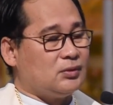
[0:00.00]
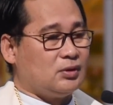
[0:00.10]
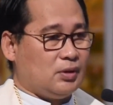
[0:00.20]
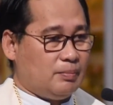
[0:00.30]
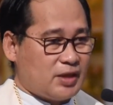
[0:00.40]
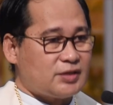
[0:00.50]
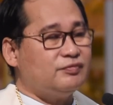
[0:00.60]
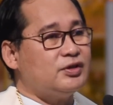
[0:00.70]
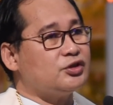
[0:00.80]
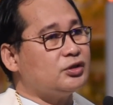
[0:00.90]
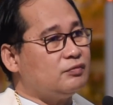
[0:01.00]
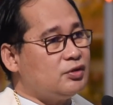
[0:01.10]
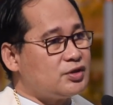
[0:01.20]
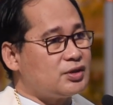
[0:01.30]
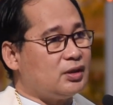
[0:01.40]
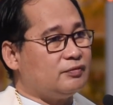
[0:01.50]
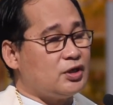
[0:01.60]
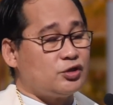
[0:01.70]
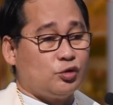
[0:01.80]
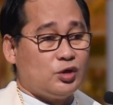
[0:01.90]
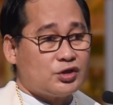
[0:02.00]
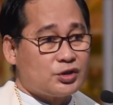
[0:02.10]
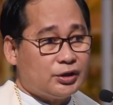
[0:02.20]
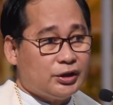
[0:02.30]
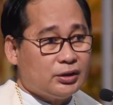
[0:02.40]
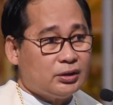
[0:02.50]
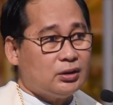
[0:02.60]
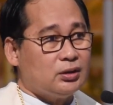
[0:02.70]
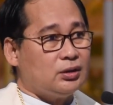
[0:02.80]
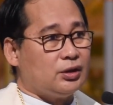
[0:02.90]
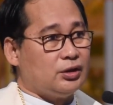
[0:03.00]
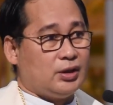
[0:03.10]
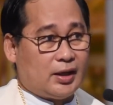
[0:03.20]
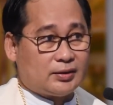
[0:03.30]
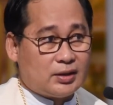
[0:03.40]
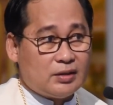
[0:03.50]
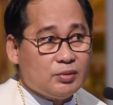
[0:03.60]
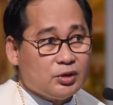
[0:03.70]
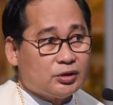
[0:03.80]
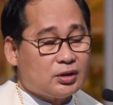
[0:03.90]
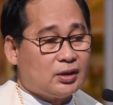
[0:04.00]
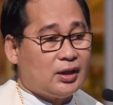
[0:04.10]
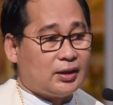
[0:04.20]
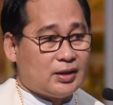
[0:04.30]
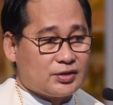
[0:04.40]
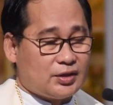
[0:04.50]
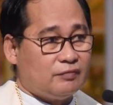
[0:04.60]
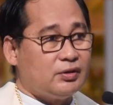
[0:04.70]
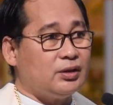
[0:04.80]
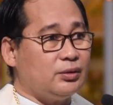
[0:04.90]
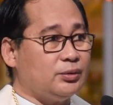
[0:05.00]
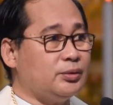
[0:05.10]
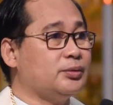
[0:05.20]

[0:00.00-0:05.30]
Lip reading: The best version of yourself is to discern the attribute God has given you